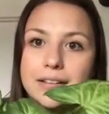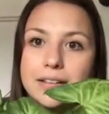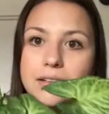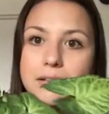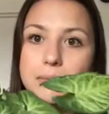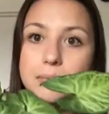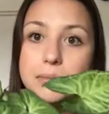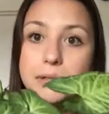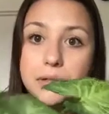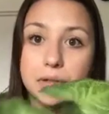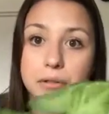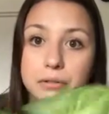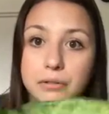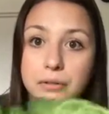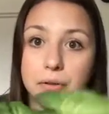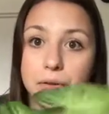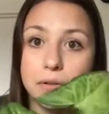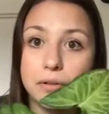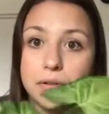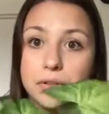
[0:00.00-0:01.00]

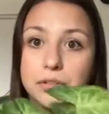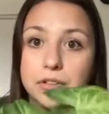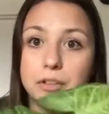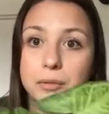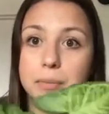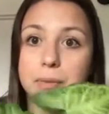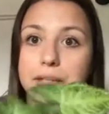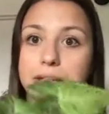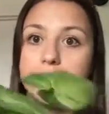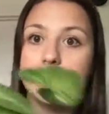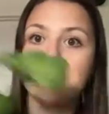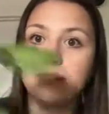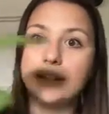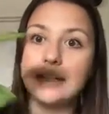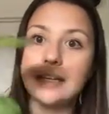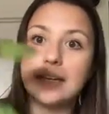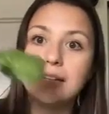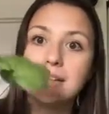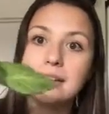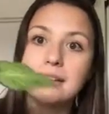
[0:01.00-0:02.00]
Beautiful, super
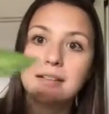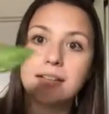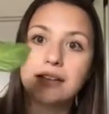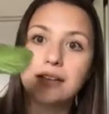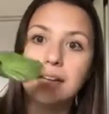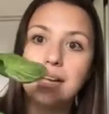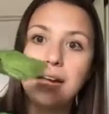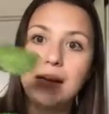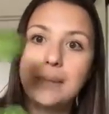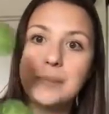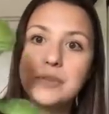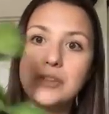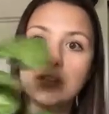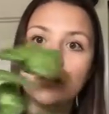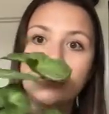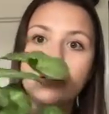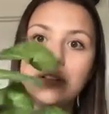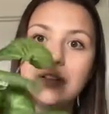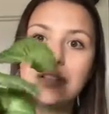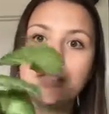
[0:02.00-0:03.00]
easy,
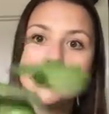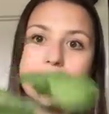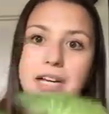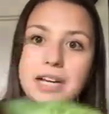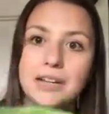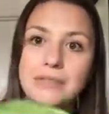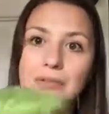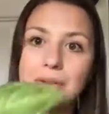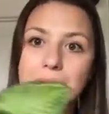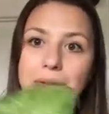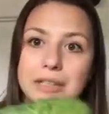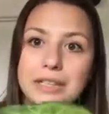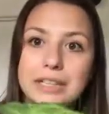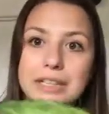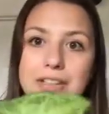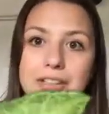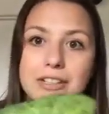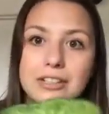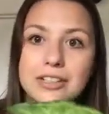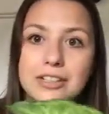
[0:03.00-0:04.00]
absolutely stunning
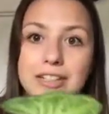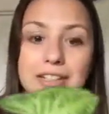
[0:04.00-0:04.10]
foliage.